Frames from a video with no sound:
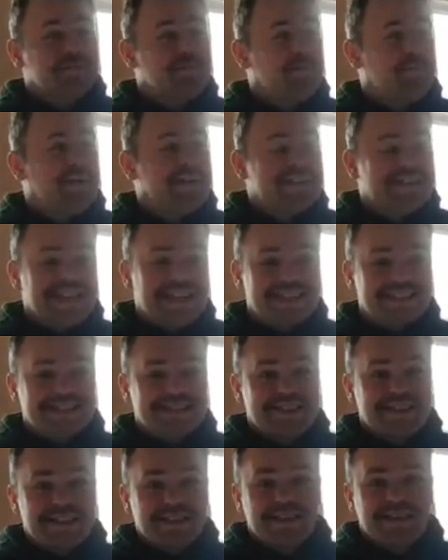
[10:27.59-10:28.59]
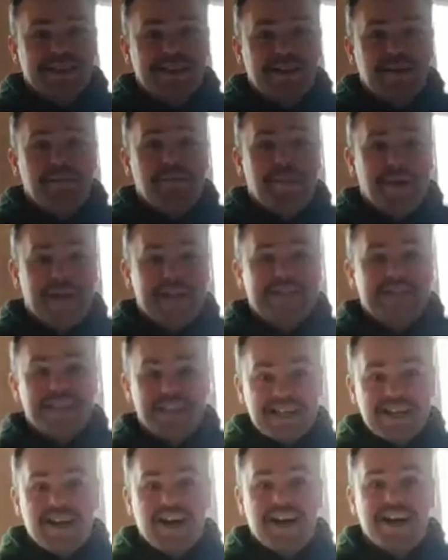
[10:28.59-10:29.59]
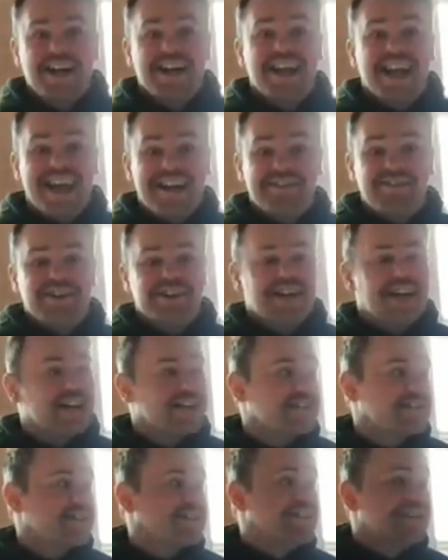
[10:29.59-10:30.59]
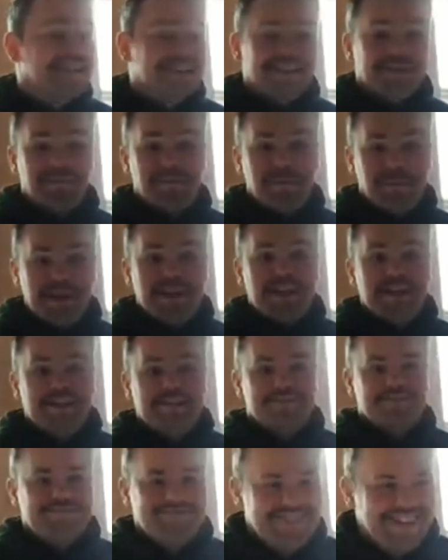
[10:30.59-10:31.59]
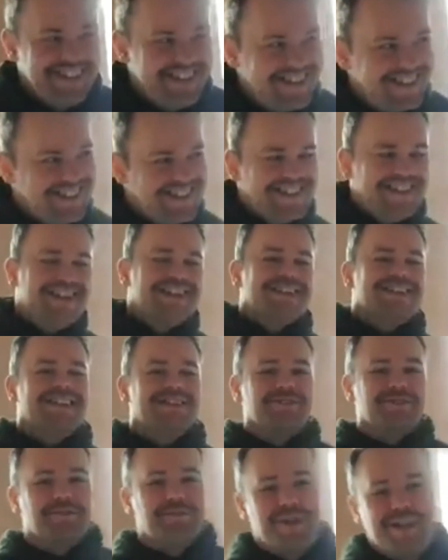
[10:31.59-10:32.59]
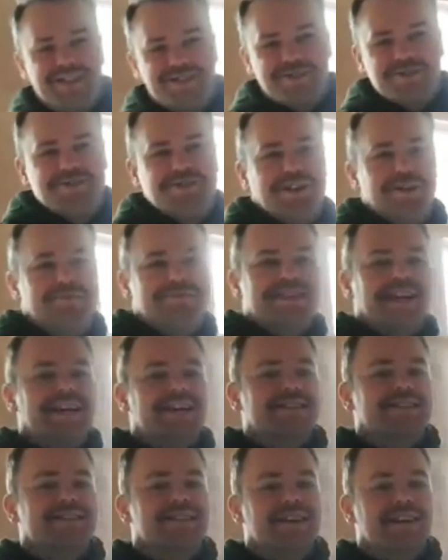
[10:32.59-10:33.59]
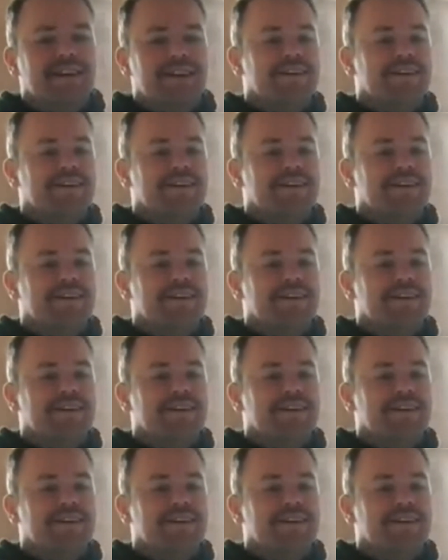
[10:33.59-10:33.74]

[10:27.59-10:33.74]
pedantic, petty client ever next. Me. They're doing my 2 jobs next.